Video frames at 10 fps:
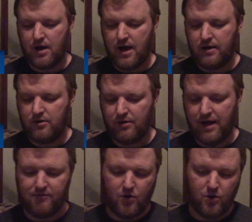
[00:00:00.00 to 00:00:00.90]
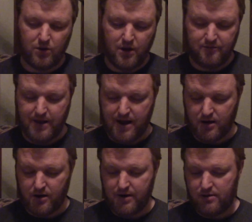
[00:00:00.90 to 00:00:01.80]
I don't have a whole lot of
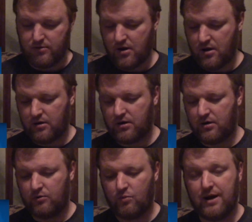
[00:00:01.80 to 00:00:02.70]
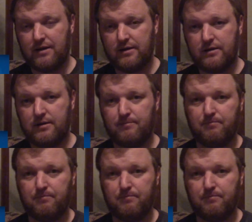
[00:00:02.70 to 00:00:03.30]
background on Kurt Weiland.